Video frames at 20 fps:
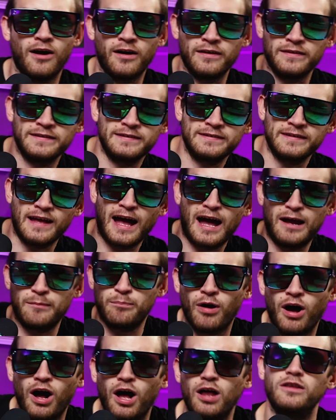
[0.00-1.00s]
on the
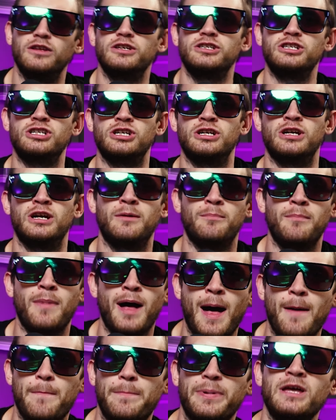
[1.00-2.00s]
side, polishing them
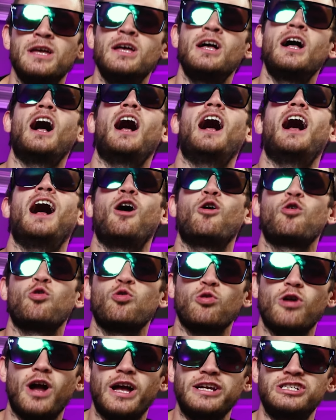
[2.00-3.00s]
up. A
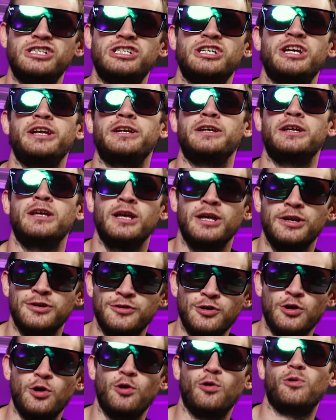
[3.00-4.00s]
Russian
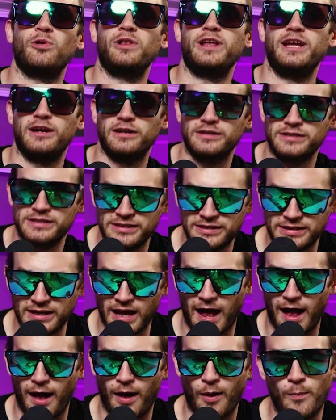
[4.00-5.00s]
nuclear
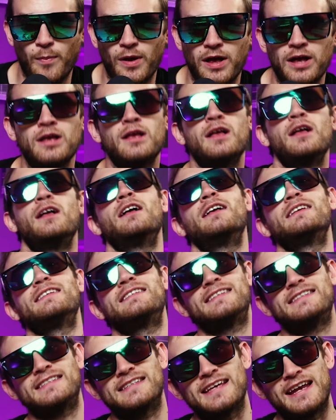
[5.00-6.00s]
sub
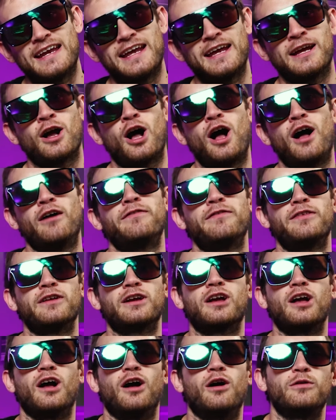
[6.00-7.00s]
sitting off the
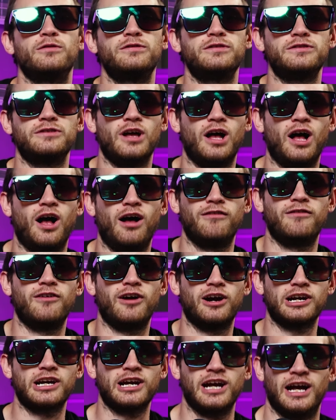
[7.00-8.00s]
coast of
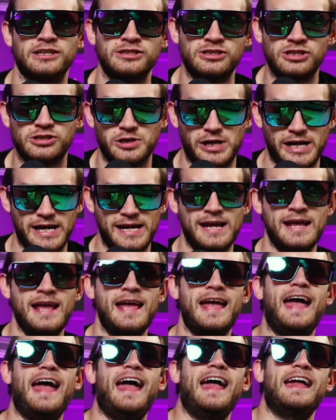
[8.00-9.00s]
our country.
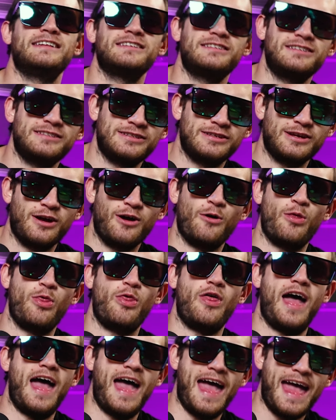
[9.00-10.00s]
And so
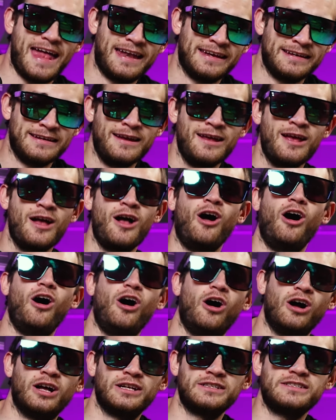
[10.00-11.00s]
then,
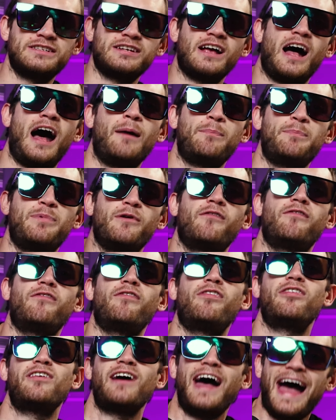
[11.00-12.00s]
on top
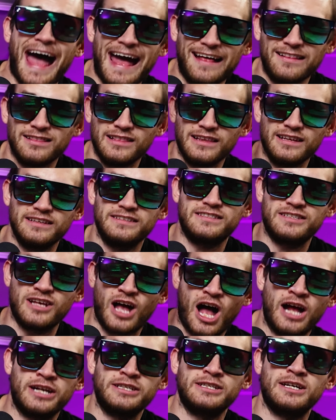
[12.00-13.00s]
of that
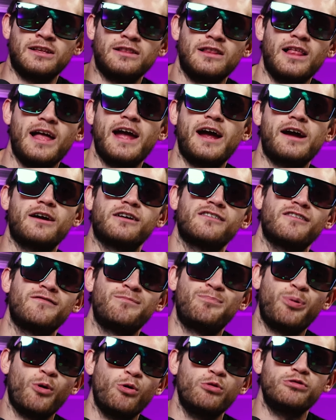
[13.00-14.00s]
lasagna layer
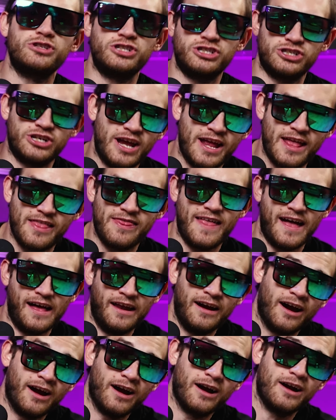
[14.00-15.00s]
of bullshit
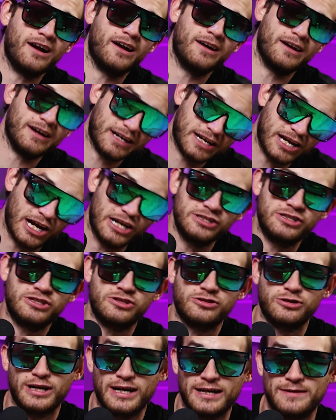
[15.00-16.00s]
that our
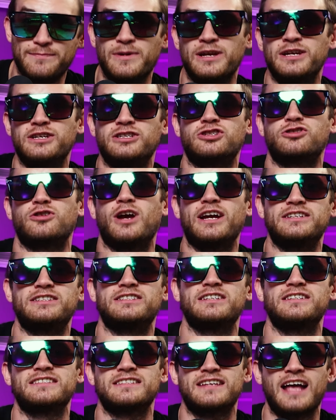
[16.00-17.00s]
country
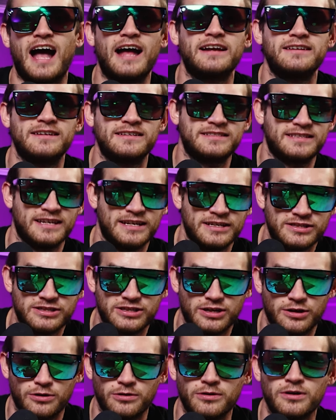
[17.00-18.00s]
administration's gotten us
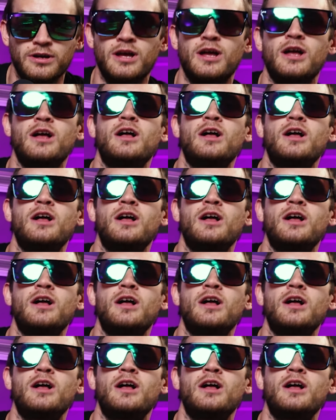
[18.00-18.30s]
into,